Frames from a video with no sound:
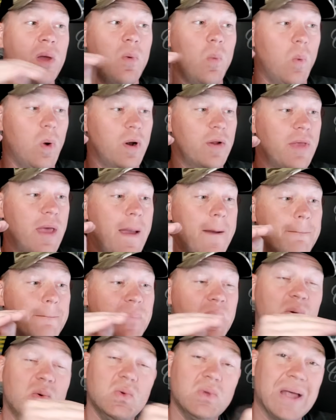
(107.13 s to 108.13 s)
where that
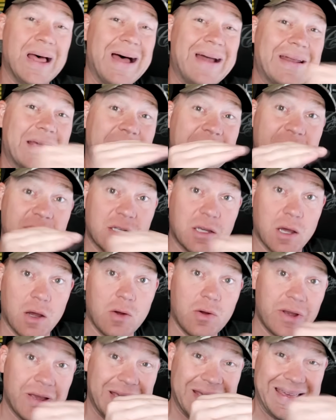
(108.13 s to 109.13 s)
boo light is
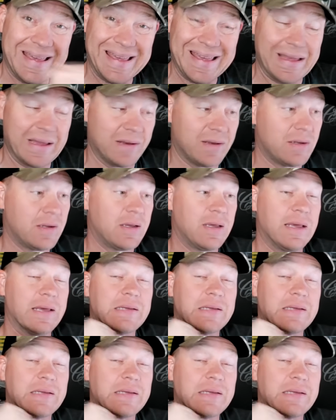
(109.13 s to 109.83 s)
going to hit,